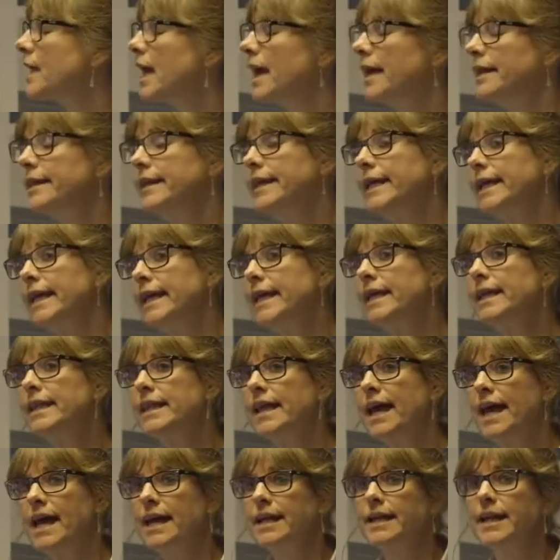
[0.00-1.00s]
And the key
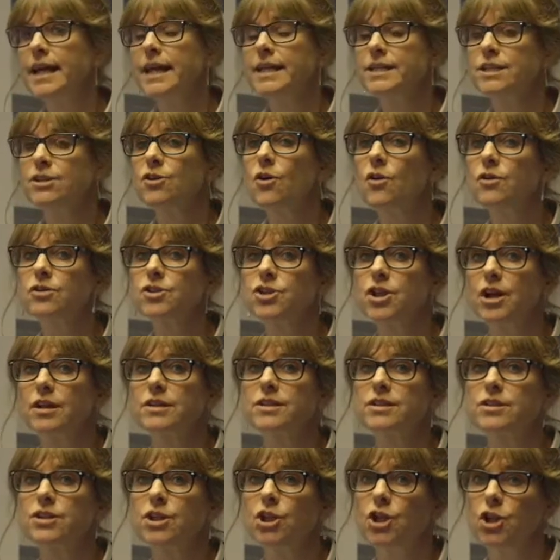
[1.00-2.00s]
then is not
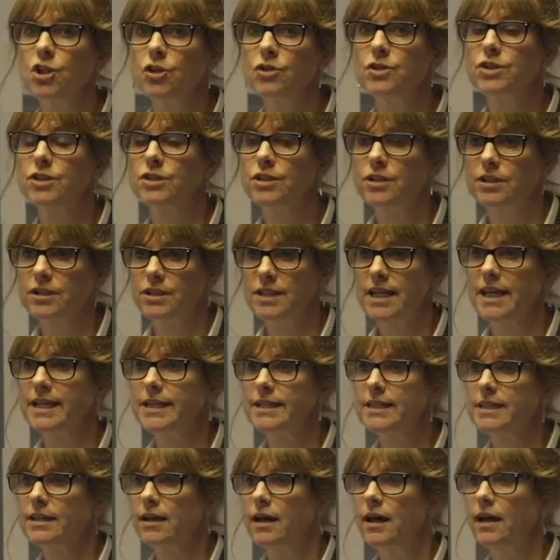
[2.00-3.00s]
just good
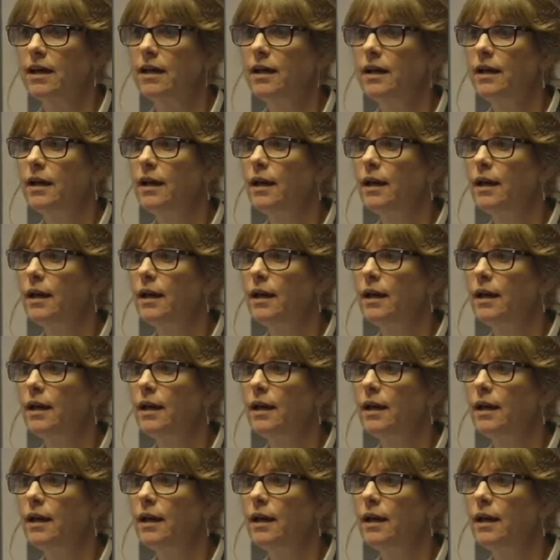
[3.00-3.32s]
data,